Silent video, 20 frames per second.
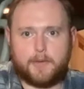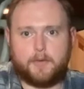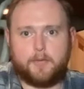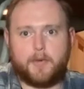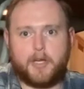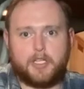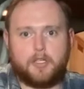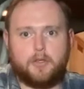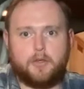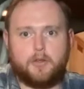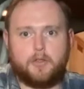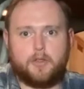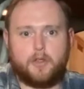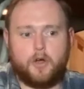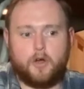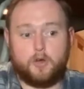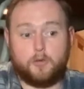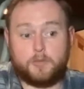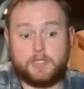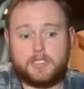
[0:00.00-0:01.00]
in my youth
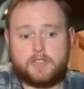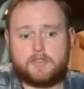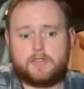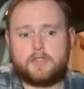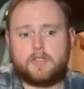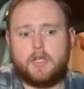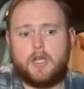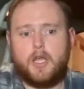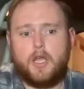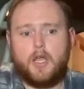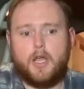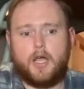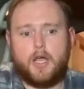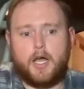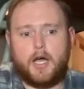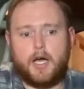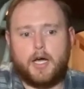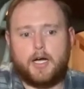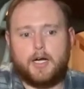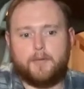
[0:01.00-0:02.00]
homeless,
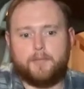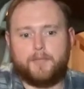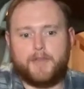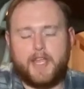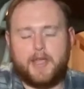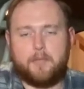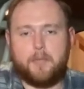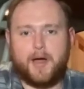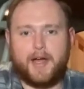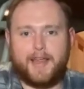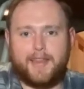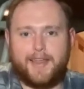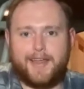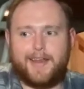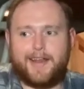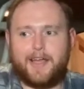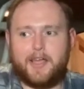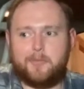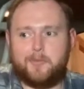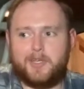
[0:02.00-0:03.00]
and by
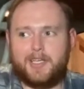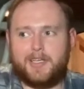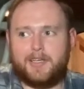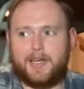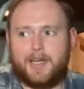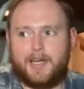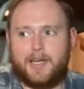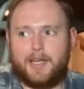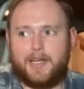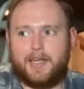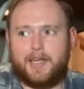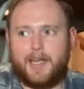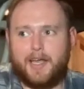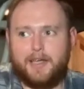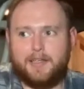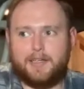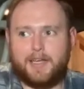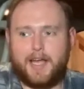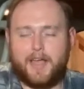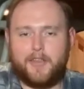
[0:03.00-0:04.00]
that I mean I
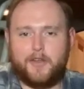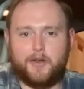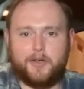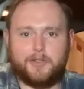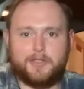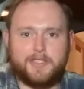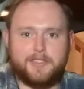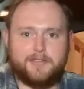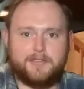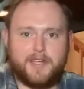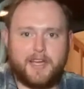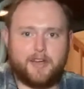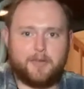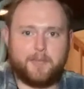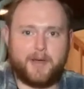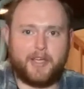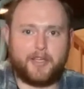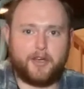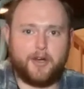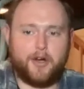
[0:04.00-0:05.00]
either lived out of
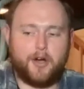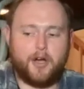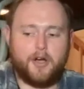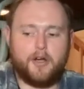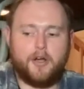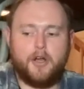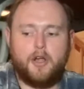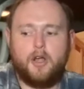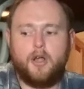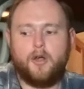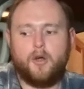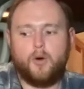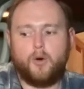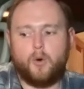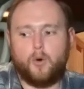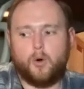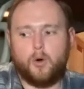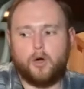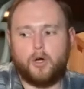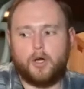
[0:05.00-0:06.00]
my car
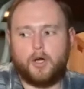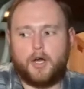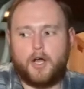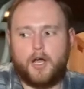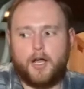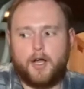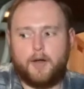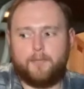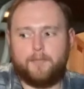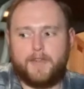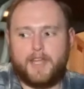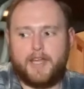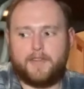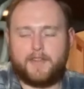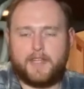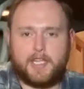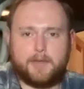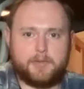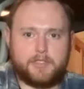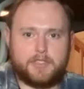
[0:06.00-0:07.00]
or at
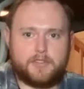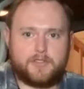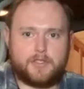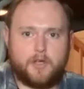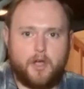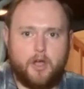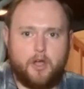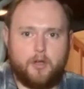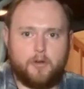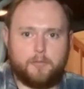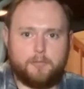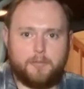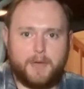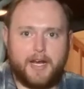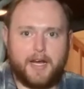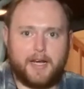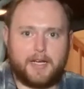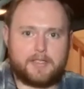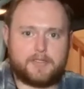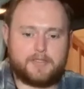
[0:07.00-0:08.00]
the ambulance hall
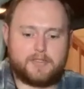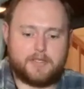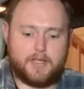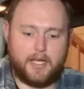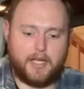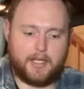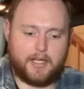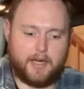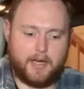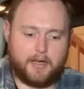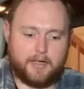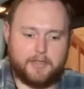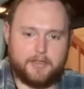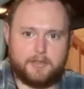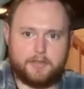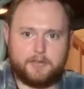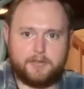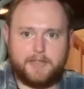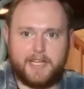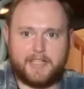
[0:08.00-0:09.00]
barracks.
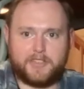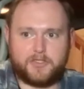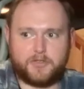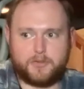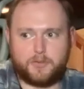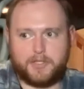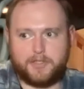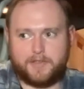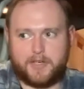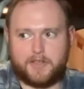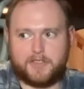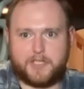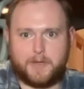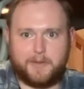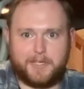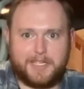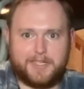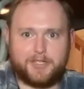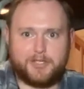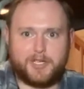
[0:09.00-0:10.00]
That's whenever I was
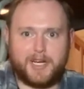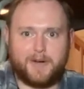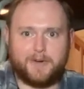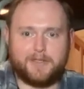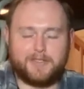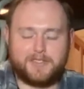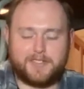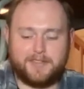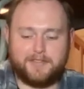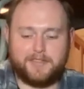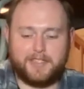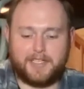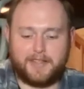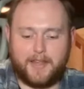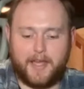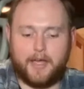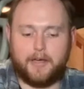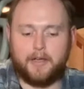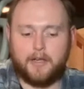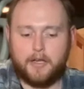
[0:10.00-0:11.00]
going to get a shower and stuff like
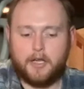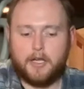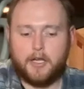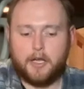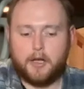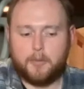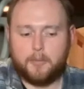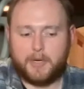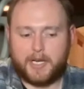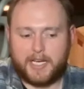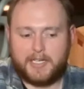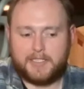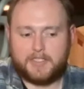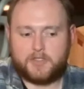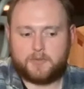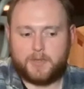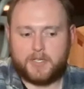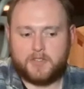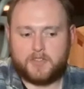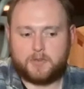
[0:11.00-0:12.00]
that. But I did
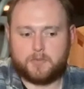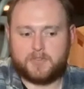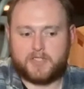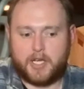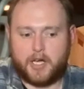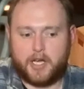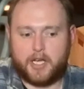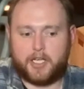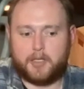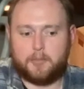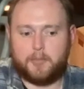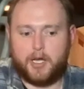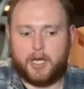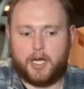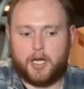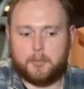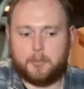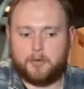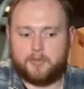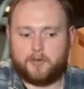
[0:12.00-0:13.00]
spend some
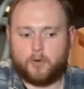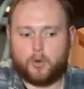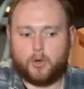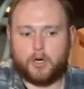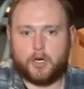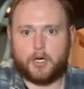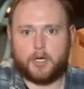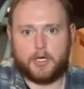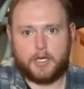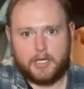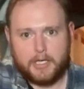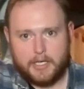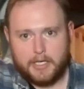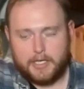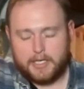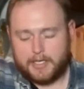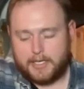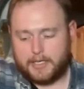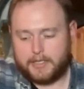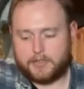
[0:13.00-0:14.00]
time before
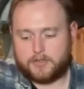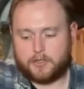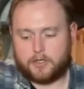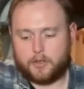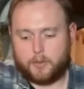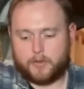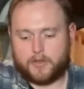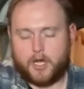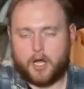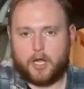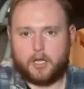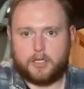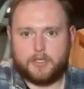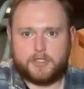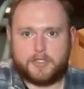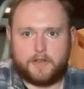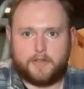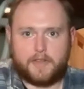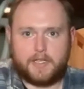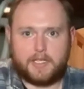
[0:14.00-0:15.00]
getting started with
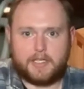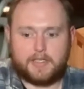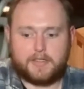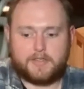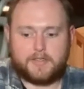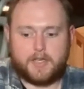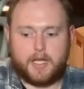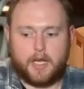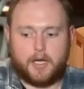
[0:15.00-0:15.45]
college and things,